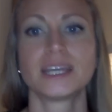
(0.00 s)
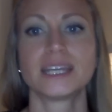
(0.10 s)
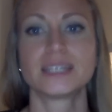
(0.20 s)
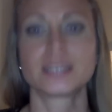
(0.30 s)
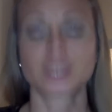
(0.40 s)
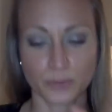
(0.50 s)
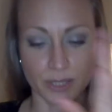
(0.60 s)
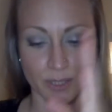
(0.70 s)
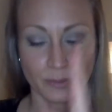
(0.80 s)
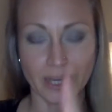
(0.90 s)
It's going to
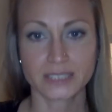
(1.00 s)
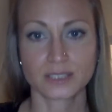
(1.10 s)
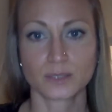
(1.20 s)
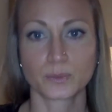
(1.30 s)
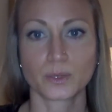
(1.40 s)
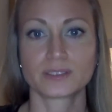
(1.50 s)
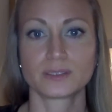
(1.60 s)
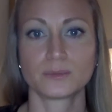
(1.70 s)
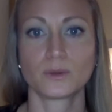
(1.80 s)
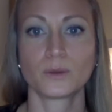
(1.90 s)
bring you back to the
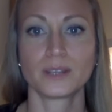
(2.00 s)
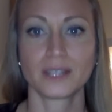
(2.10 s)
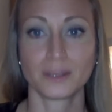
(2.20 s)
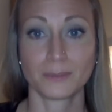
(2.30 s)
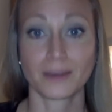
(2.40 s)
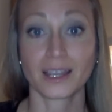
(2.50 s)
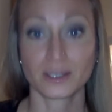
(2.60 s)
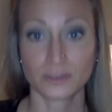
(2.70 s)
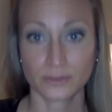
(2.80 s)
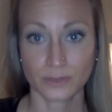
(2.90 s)
present moment in
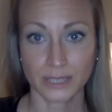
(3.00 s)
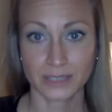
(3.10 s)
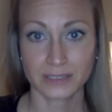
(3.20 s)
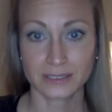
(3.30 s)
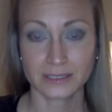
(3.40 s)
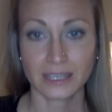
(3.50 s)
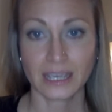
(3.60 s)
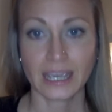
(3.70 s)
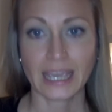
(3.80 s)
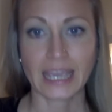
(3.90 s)
mindfulness.
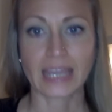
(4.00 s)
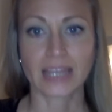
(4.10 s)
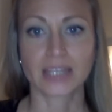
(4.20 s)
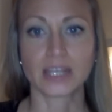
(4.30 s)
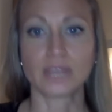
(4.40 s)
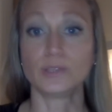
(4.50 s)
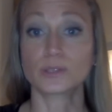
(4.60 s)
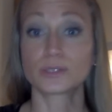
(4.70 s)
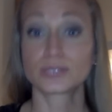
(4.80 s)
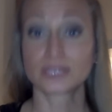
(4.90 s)
And if
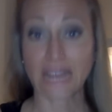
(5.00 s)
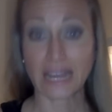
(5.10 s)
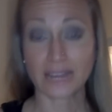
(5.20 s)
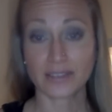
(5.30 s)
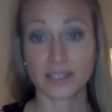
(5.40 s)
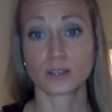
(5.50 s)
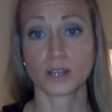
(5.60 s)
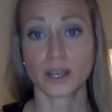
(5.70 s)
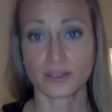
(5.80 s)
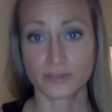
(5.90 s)
you're still having a
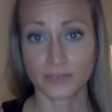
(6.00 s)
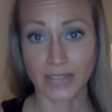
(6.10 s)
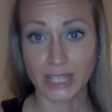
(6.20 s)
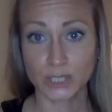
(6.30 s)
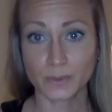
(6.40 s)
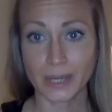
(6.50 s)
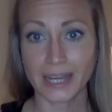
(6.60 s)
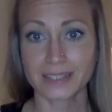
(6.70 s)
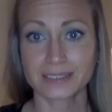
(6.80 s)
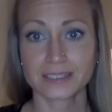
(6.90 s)
lot of
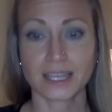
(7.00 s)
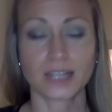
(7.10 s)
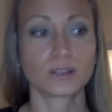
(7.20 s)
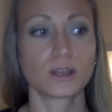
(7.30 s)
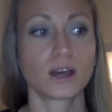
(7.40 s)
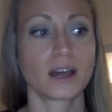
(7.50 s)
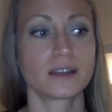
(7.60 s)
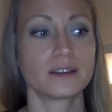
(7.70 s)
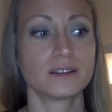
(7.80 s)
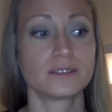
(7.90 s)
flashbacks and a lot
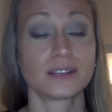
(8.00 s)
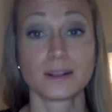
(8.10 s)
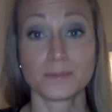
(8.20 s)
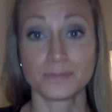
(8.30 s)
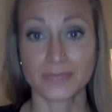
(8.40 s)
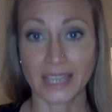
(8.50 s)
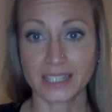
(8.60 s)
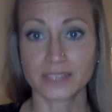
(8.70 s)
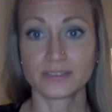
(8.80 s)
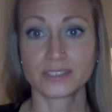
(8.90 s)
of
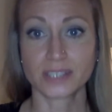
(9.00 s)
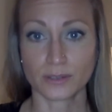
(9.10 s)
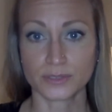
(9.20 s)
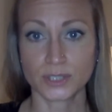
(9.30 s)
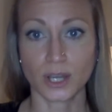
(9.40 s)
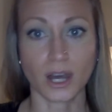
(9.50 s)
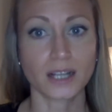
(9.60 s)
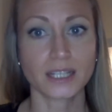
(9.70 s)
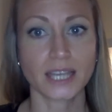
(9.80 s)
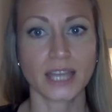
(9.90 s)
negative self
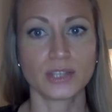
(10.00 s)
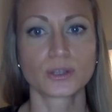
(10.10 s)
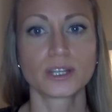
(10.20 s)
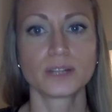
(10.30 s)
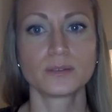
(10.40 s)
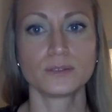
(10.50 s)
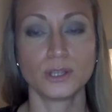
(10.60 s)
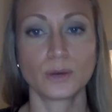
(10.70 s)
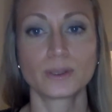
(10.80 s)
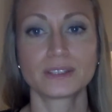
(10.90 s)
talk, and you're going to
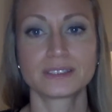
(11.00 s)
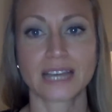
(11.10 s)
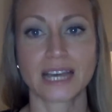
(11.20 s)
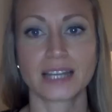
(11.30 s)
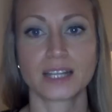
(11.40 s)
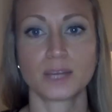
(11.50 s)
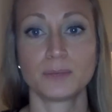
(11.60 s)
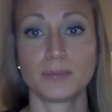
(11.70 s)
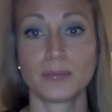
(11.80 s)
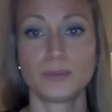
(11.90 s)
notice that, I
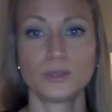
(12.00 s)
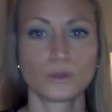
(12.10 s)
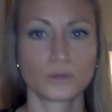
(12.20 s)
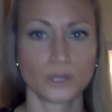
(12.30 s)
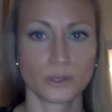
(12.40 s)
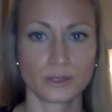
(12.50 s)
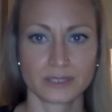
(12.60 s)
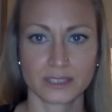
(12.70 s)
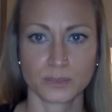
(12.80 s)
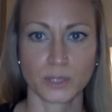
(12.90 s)
mean, maybe you don't notice
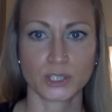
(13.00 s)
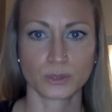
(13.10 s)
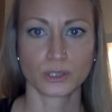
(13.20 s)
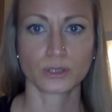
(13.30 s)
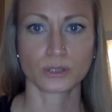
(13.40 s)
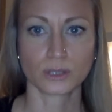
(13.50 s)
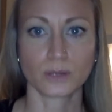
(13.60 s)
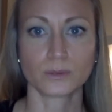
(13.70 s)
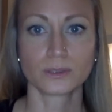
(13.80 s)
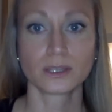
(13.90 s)
it as much when you're
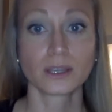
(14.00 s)
alone,